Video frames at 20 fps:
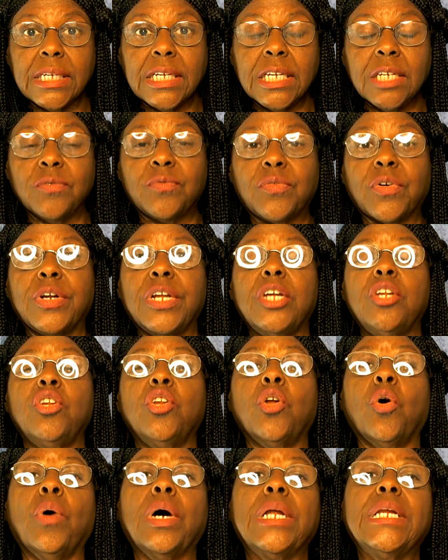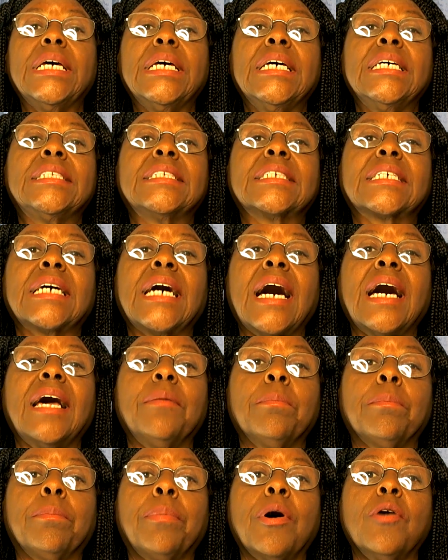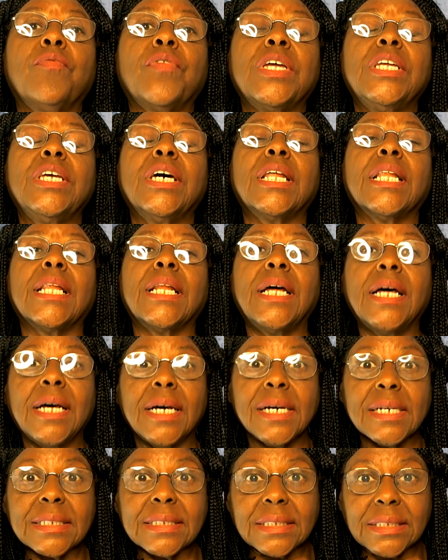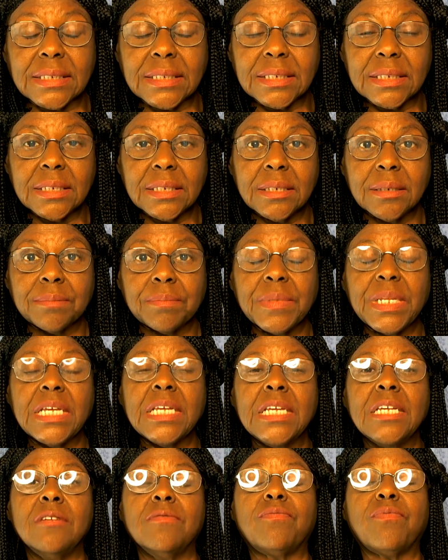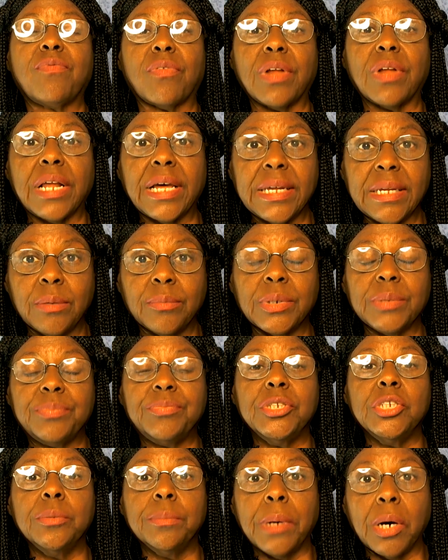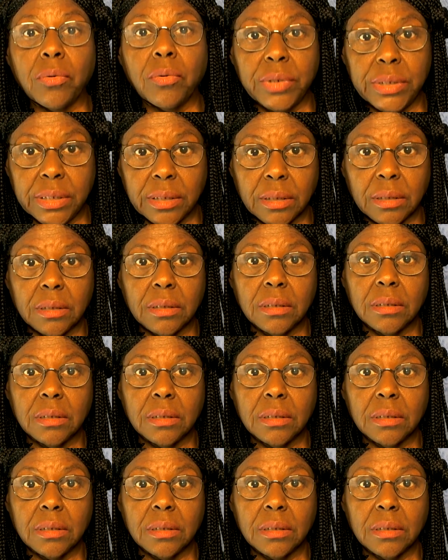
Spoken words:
And before they know it, it's got both of your lungs inflamed with pneumonia.